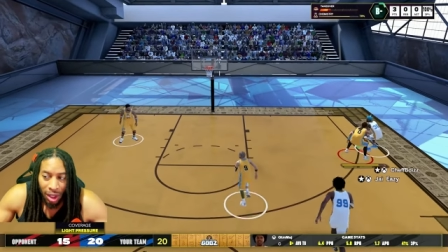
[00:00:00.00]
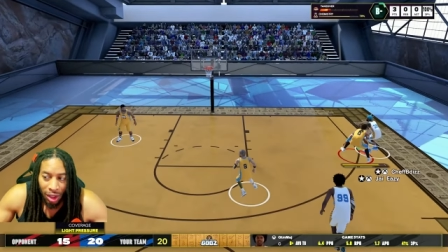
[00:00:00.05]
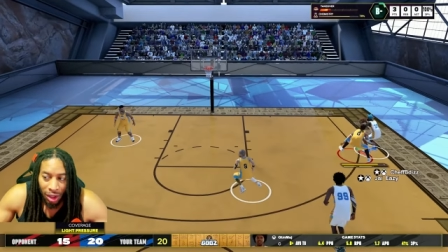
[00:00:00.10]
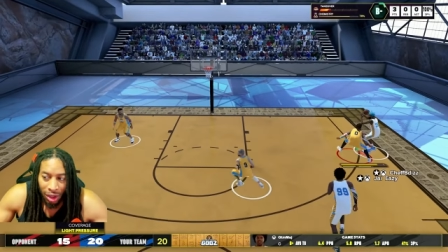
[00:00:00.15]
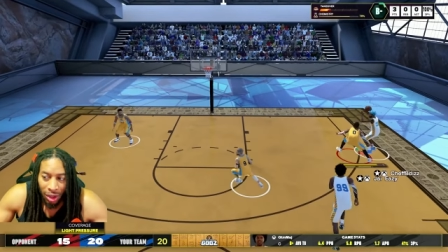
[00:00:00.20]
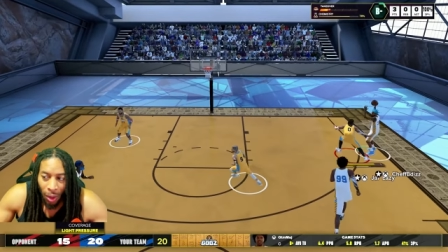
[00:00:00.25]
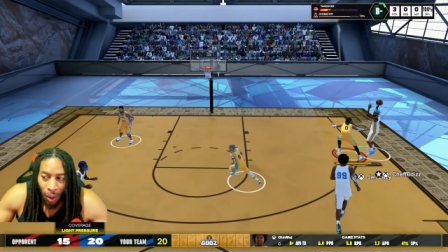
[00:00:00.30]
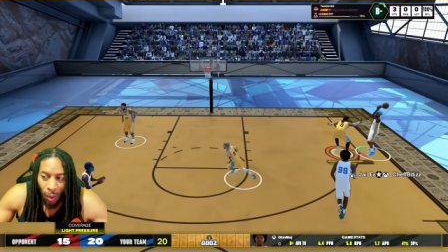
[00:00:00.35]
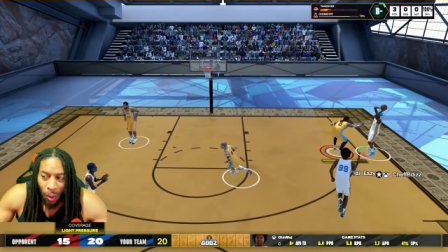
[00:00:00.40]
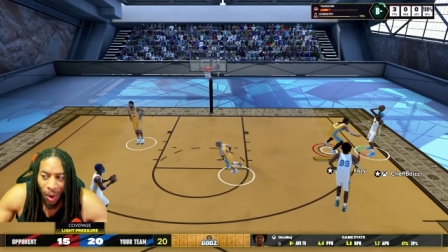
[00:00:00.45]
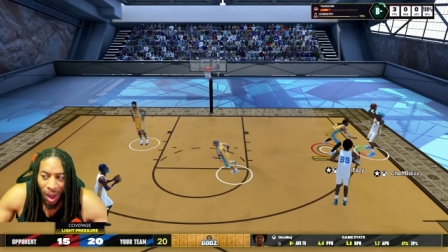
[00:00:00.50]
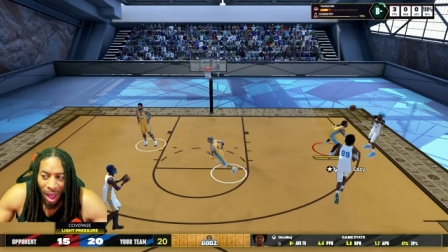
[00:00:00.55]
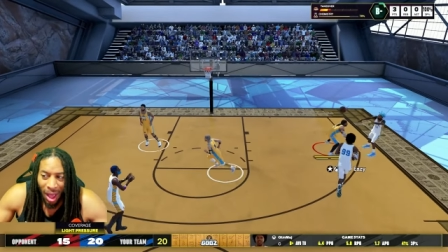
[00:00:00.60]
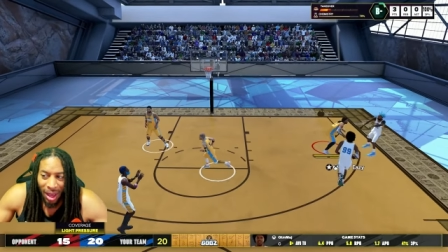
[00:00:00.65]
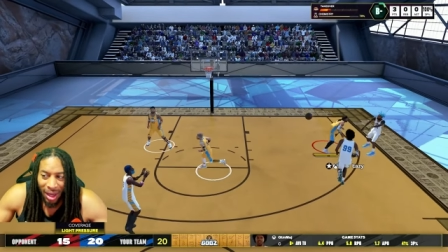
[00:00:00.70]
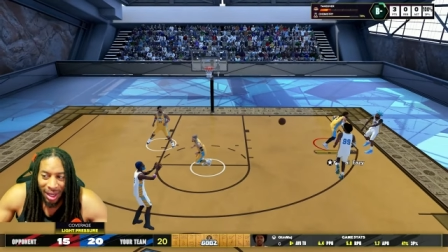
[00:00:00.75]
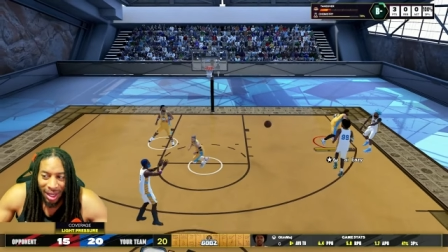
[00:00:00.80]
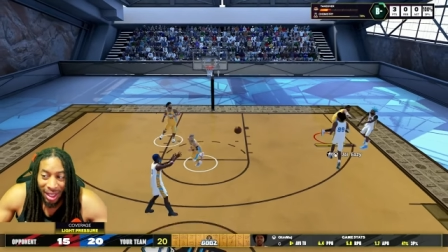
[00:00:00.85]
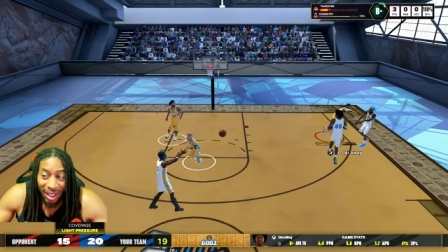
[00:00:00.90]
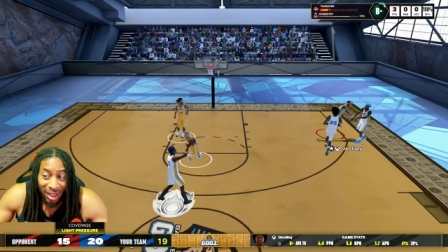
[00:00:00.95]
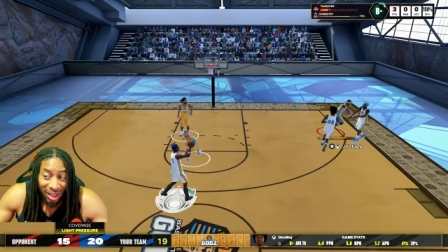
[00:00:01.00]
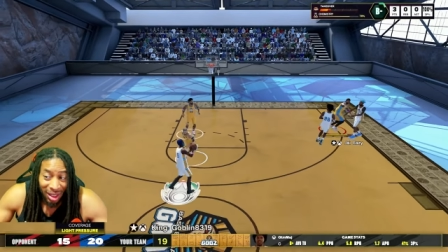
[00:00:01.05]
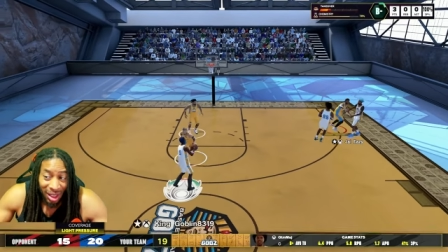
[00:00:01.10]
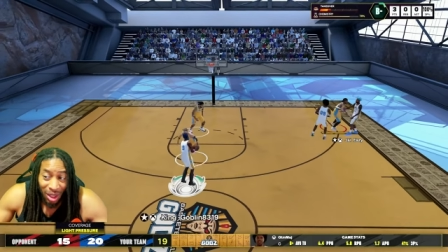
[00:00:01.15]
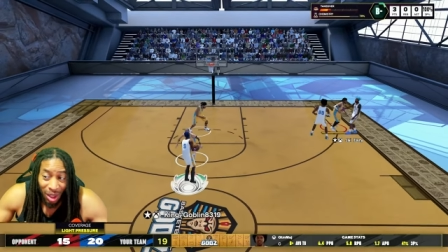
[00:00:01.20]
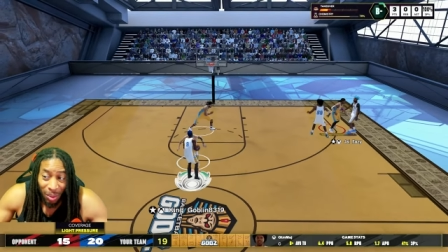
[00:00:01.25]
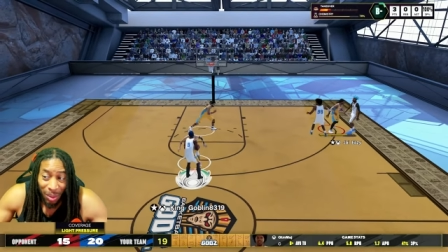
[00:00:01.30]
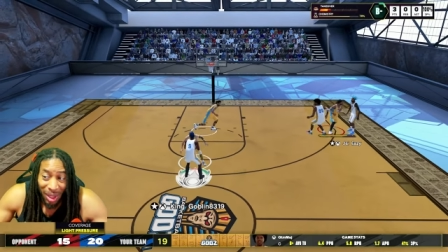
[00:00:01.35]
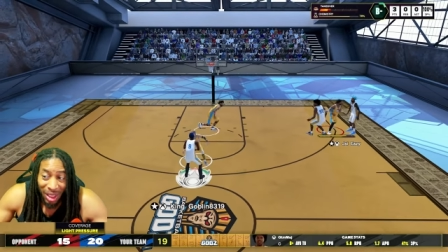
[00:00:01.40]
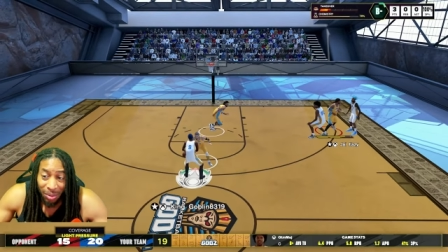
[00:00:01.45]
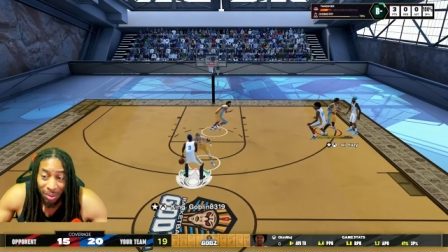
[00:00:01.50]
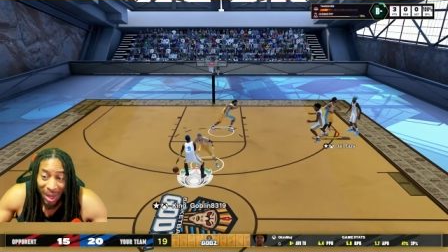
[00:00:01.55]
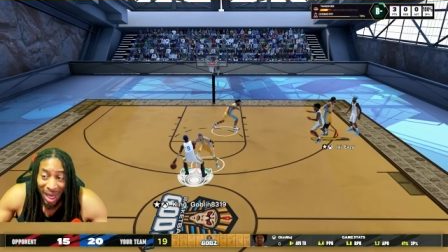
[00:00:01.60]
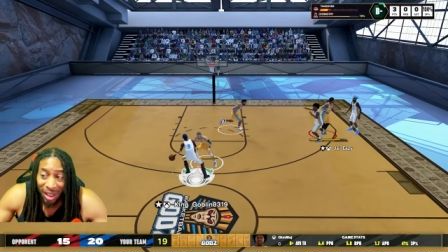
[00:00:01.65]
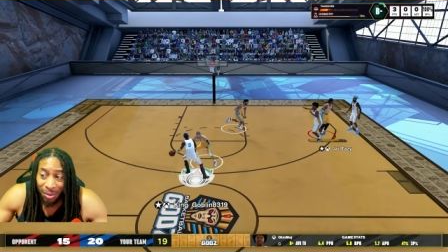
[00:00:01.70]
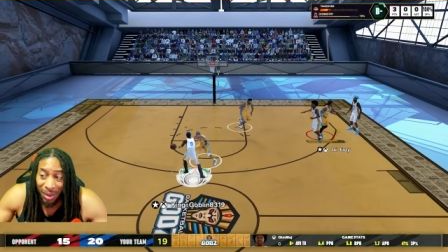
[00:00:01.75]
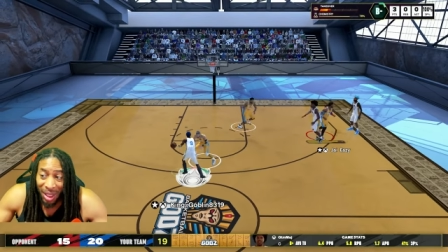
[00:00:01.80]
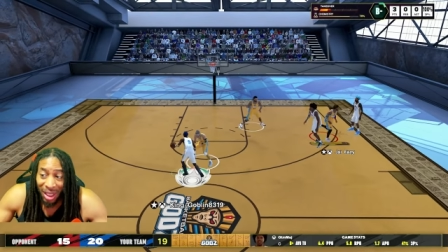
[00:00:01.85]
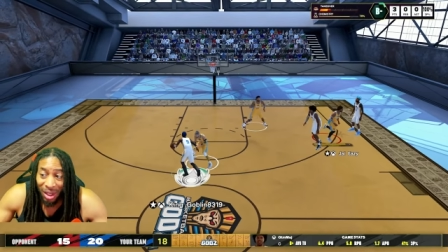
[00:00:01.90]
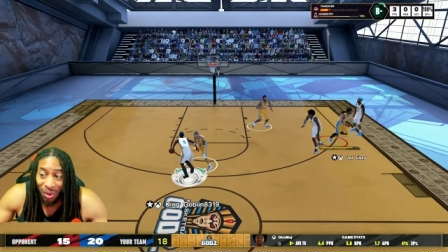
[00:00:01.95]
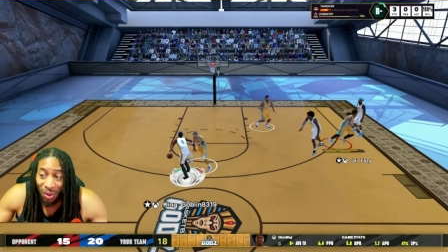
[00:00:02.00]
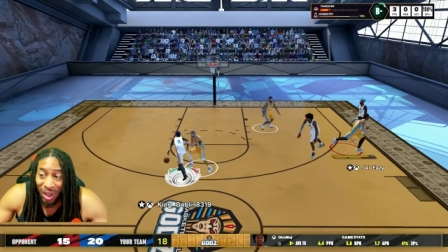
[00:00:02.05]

So is skill-based matchmaking